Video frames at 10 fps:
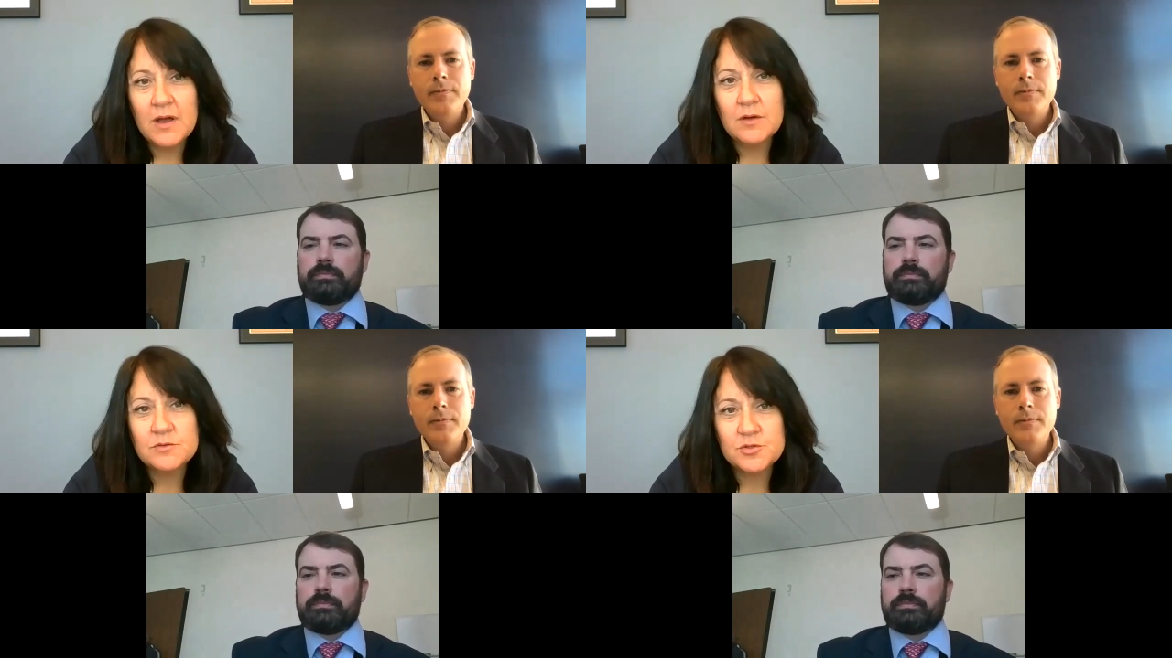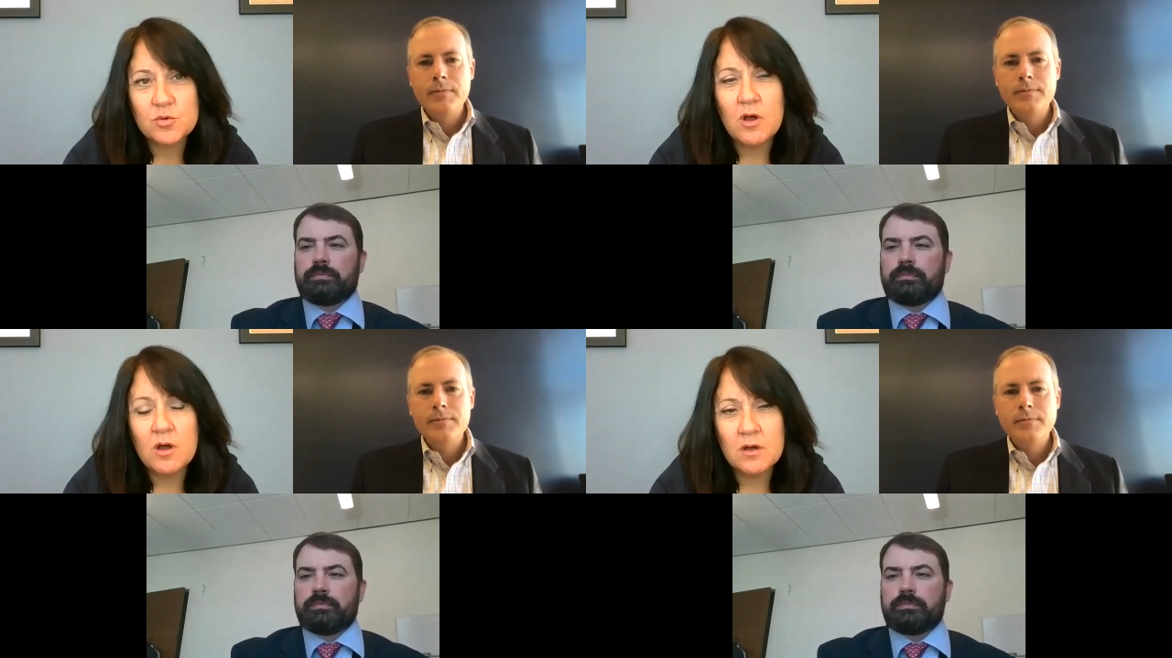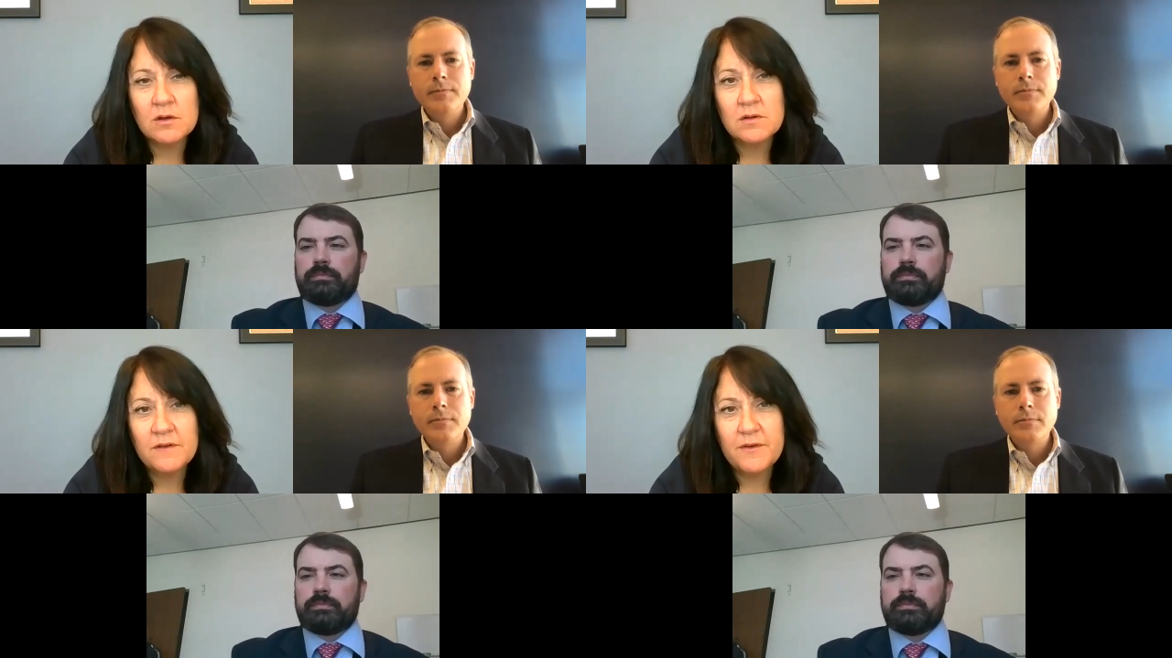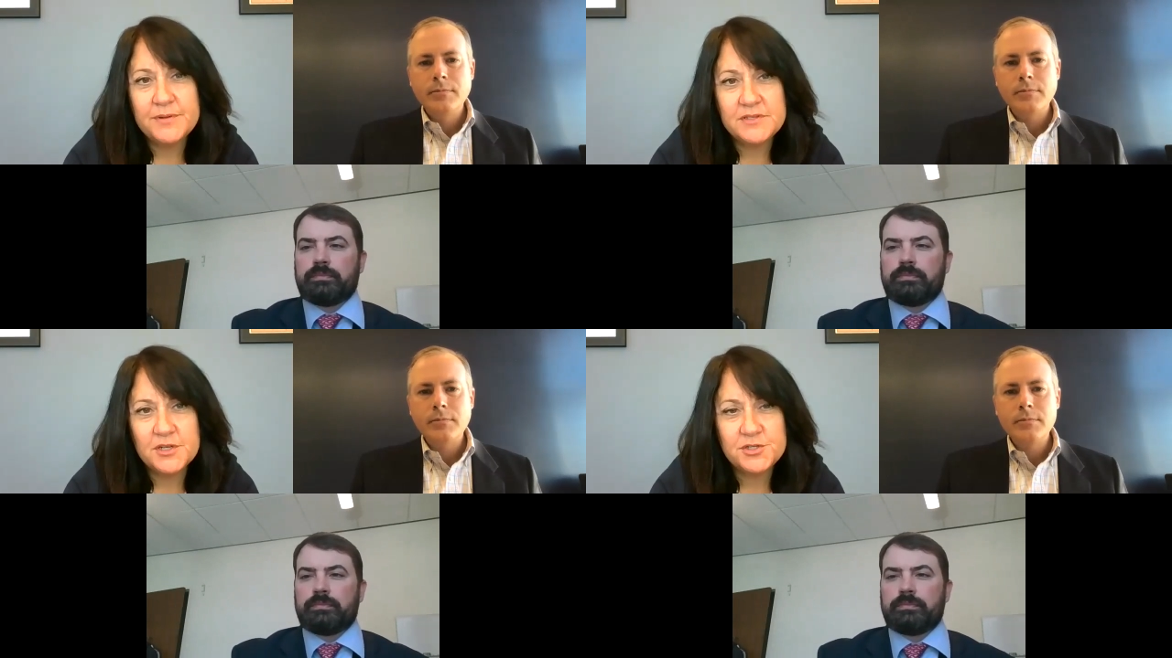Speaker 1: how strong the
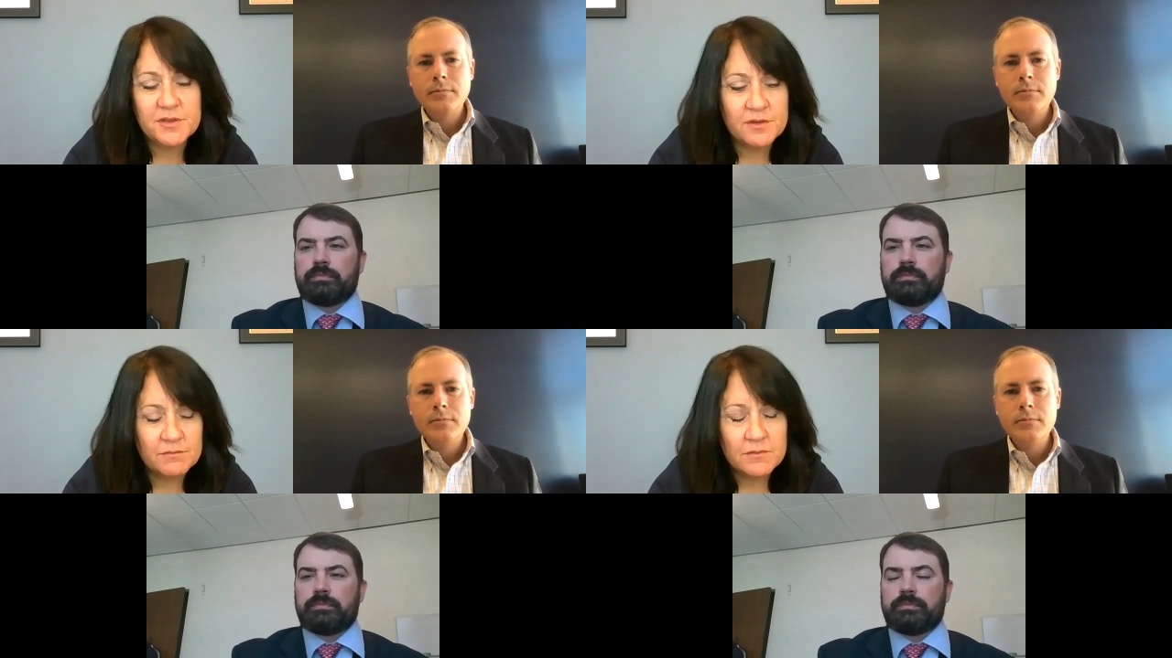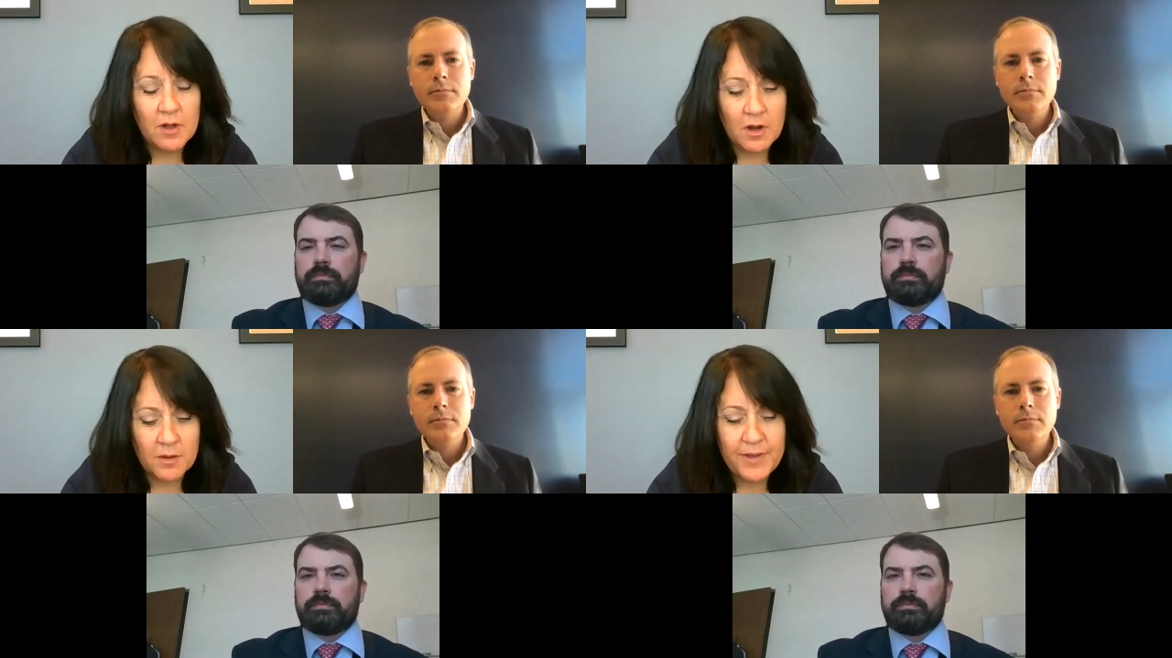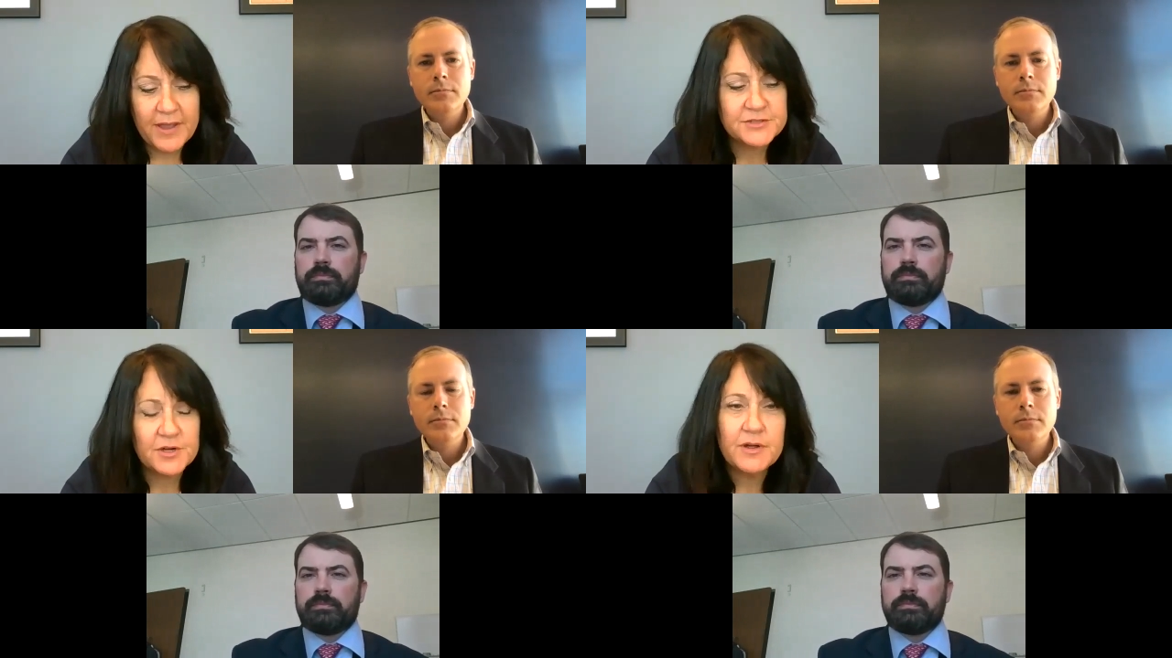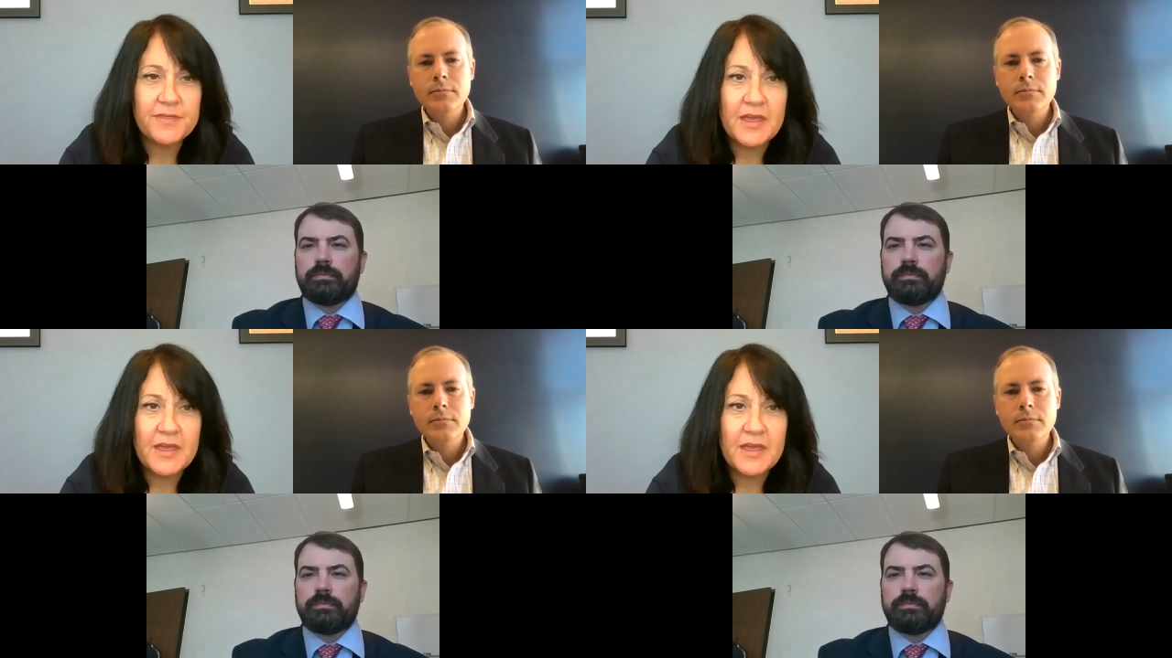position our banks are in.